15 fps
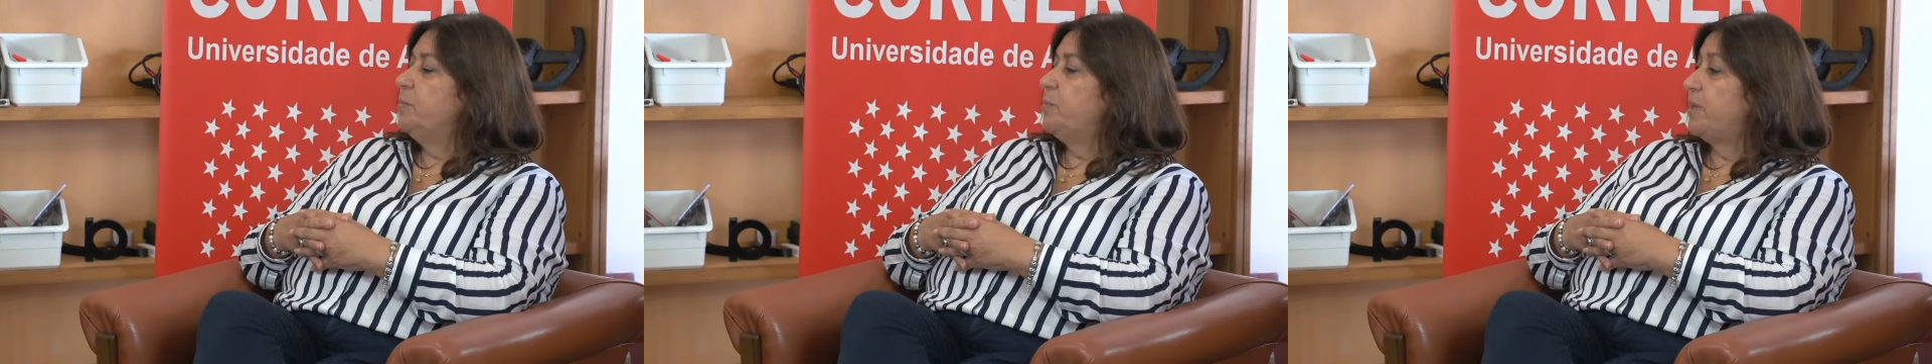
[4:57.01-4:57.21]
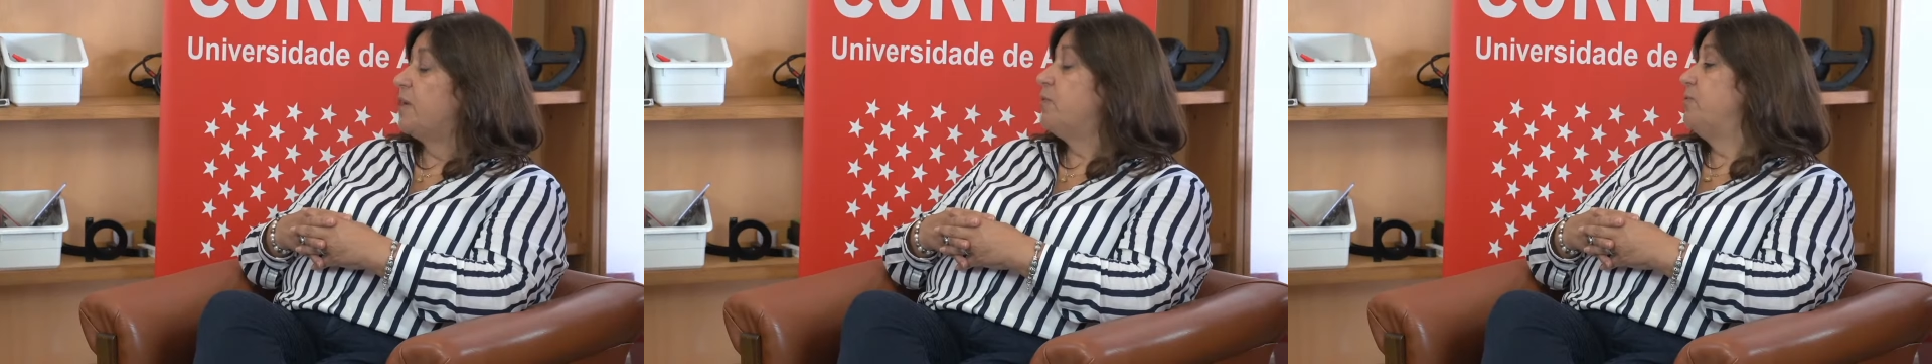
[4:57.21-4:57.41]

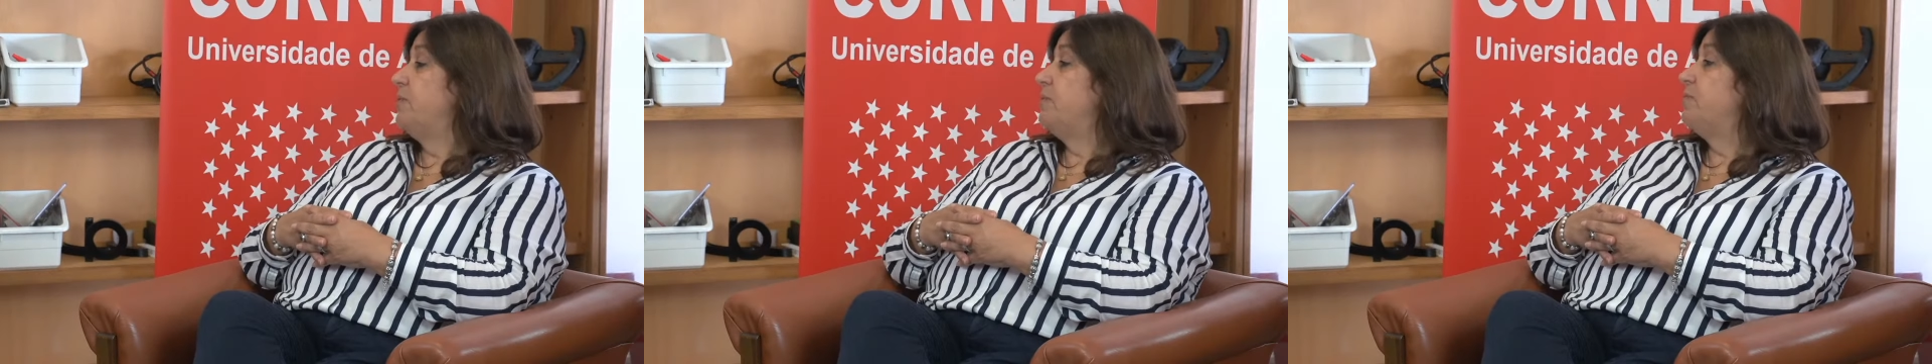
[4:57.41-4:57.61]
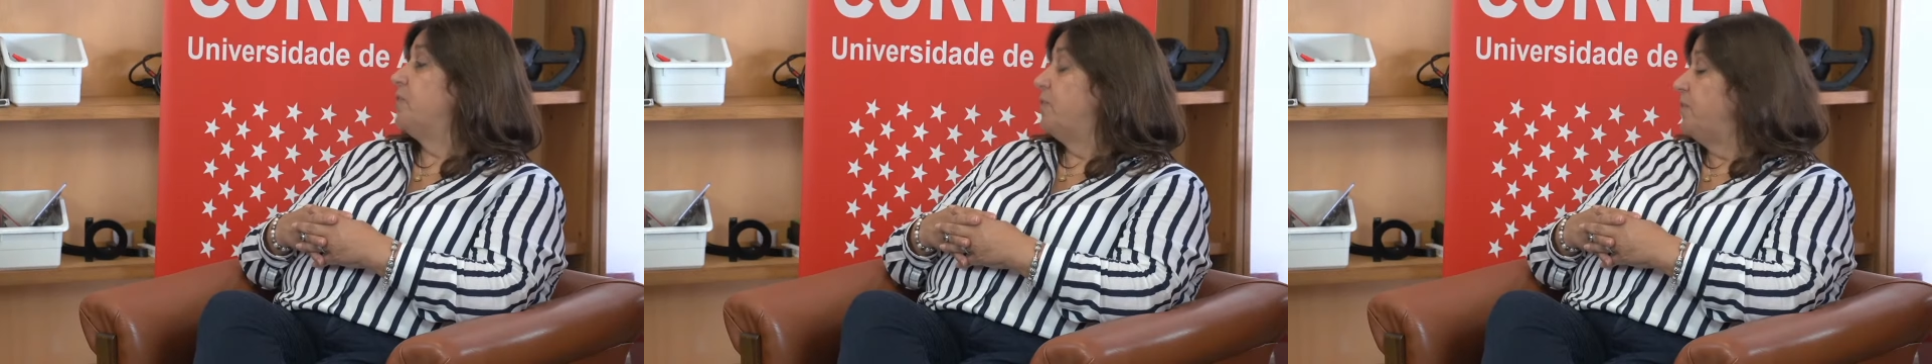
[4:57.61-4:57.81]
but I could
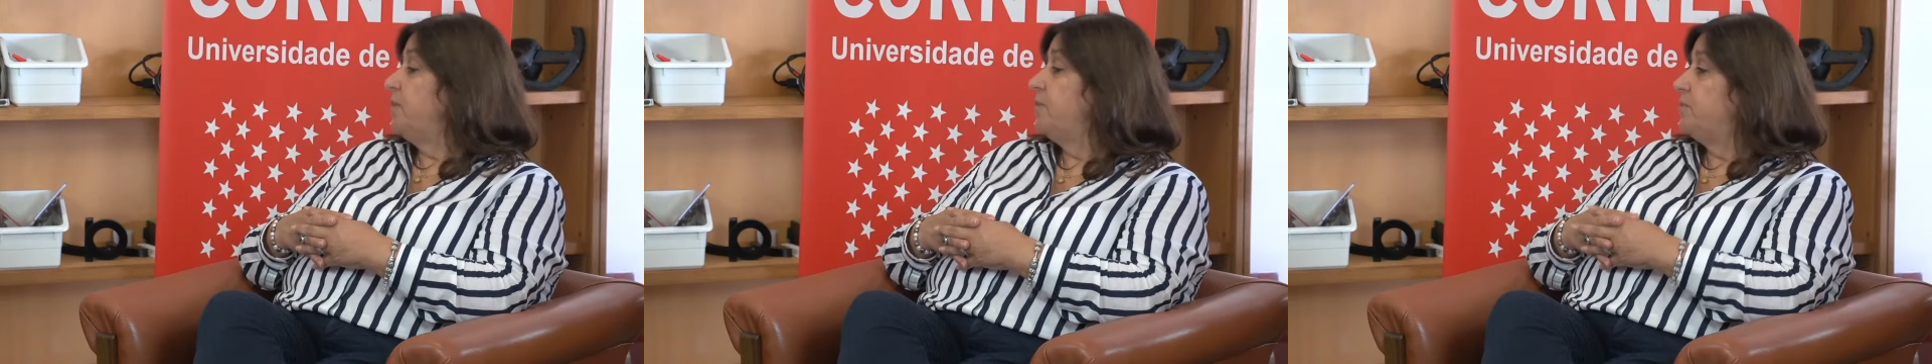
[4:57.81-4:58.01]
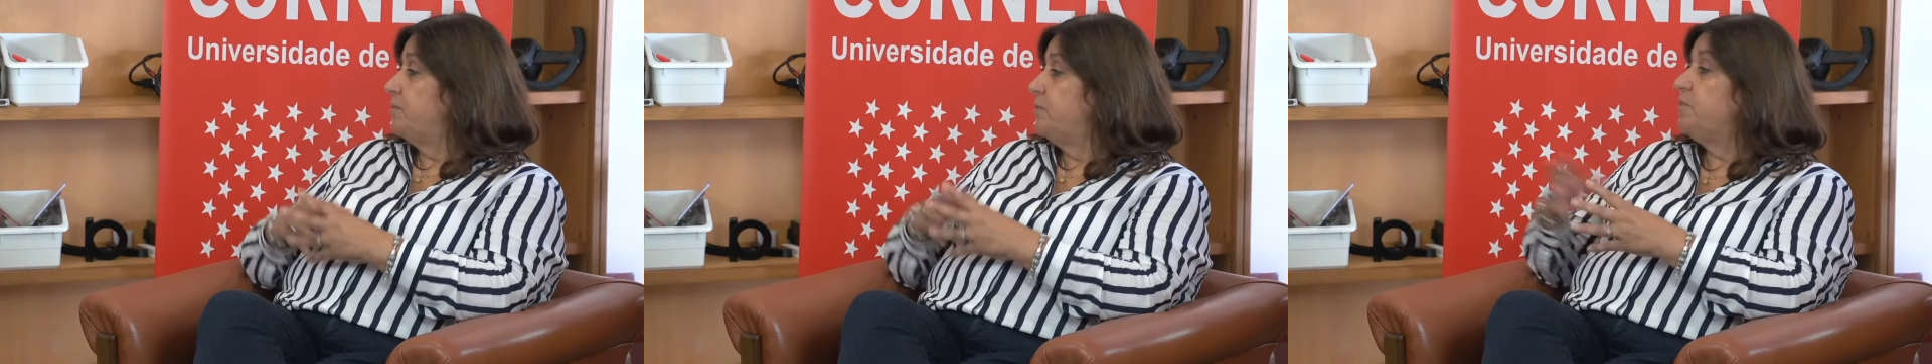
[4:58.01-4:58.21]
have gone
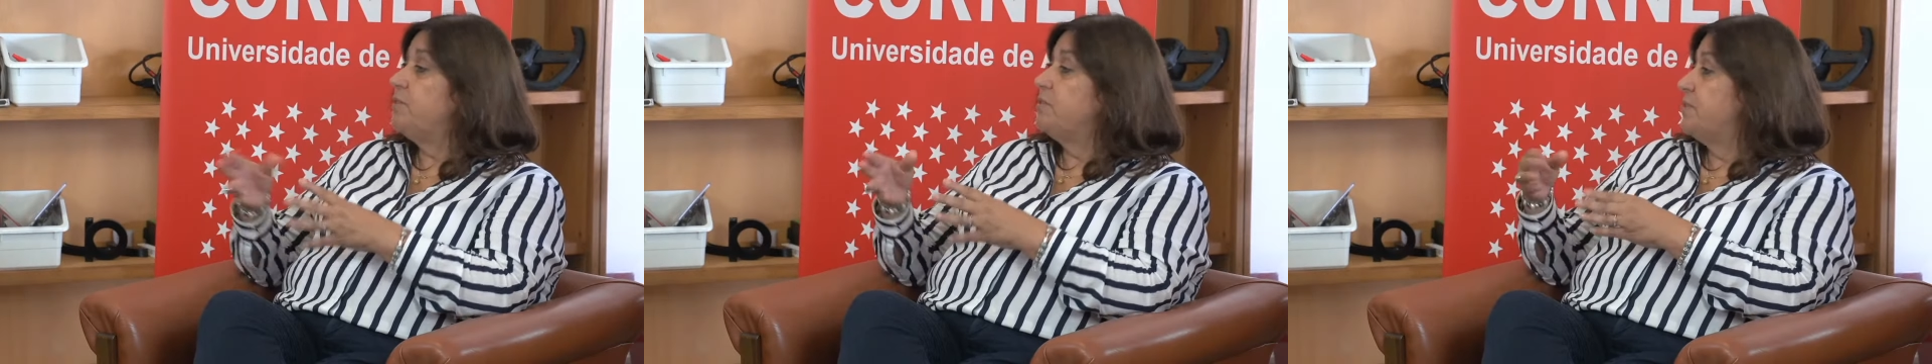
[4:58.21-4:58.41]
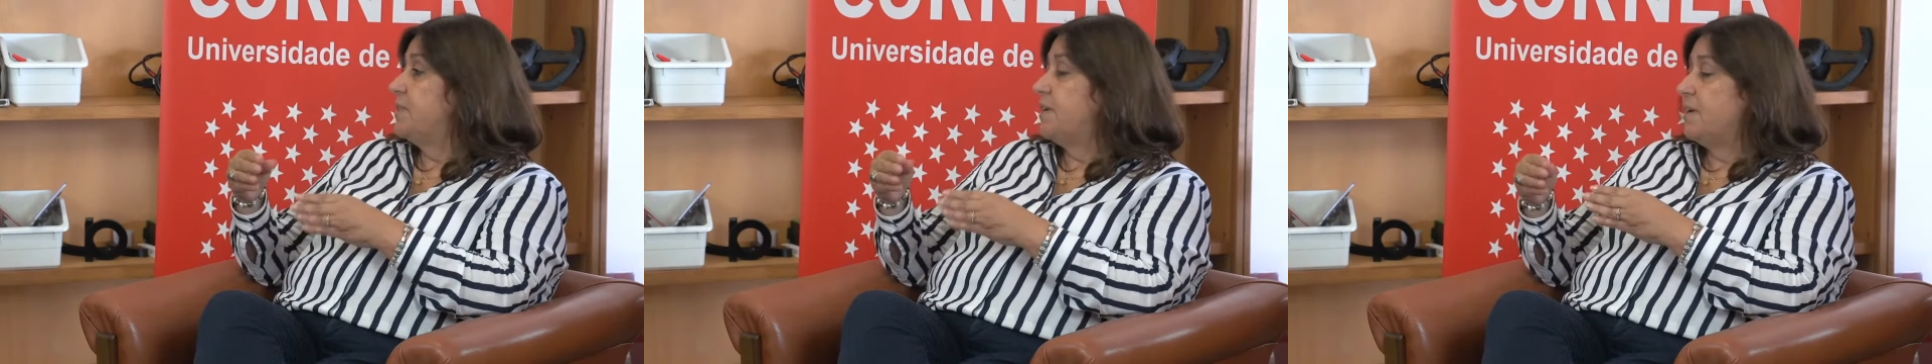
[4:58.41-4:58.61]
into
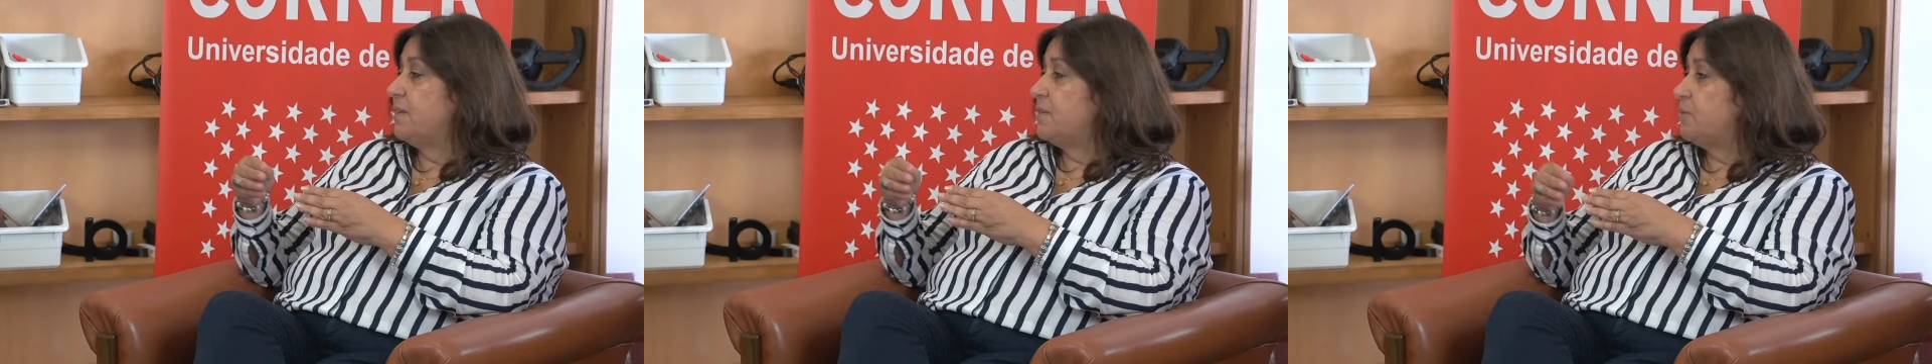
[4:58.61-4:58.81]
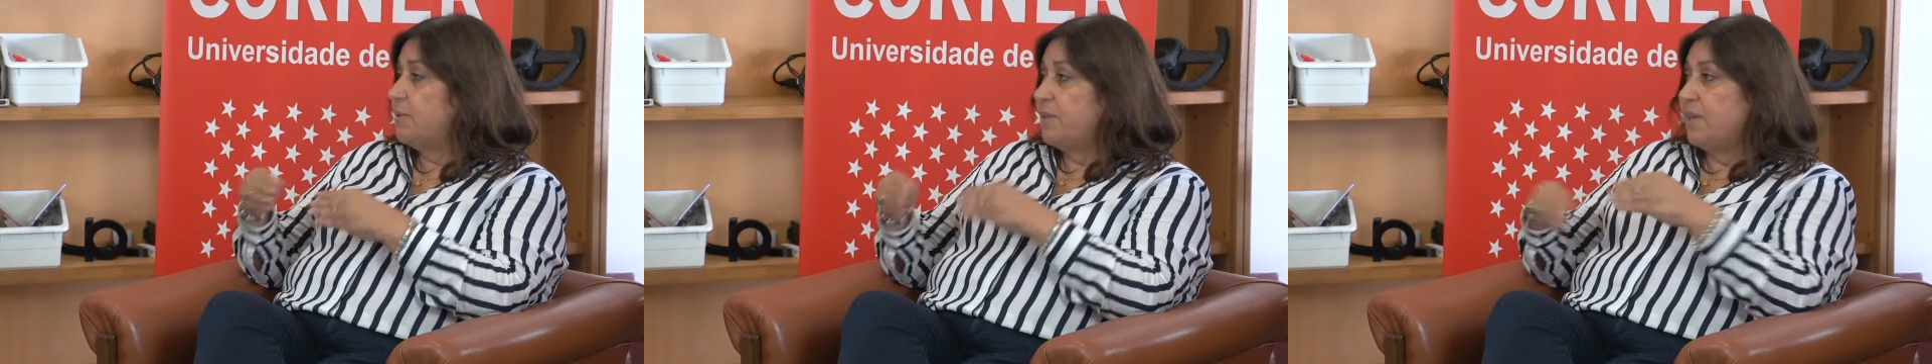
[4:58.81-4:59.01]

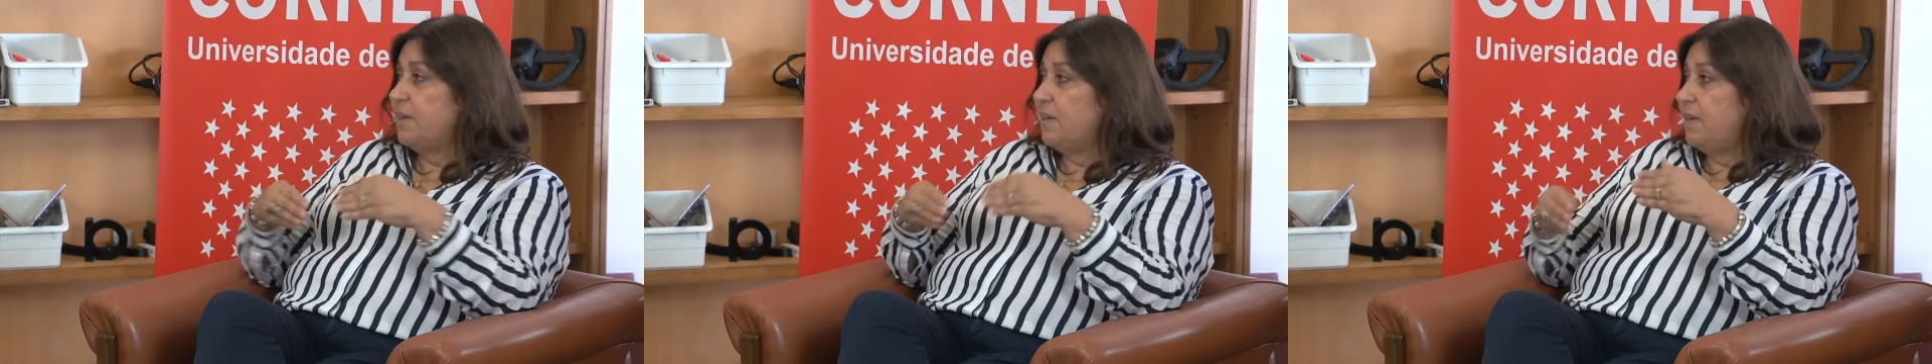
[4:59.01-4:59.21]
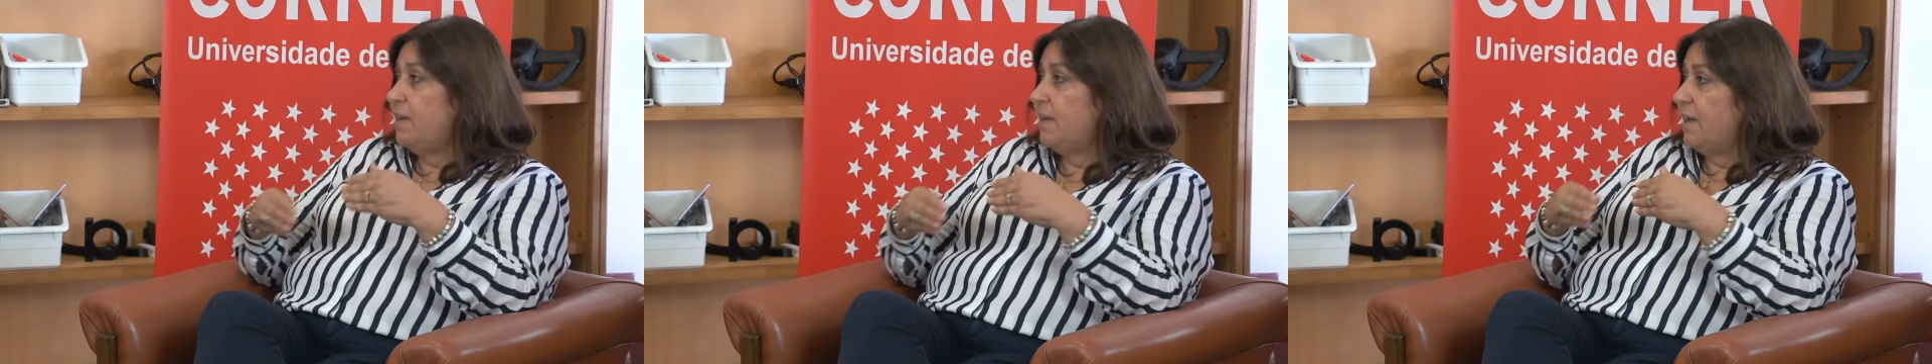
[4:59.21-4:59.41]
neuroscience with
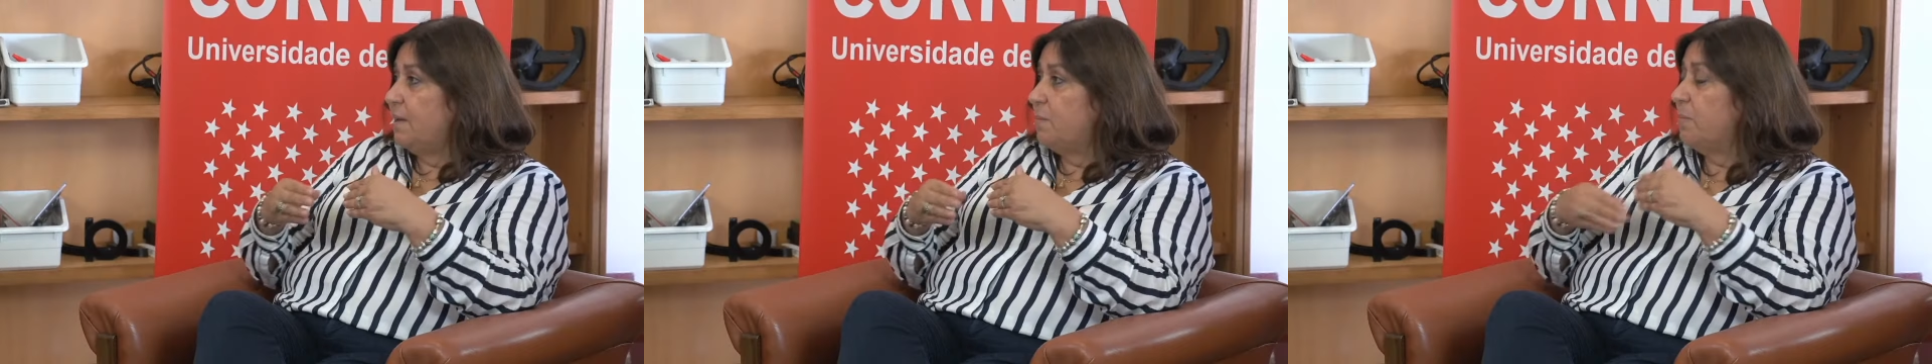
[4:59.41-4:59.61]
any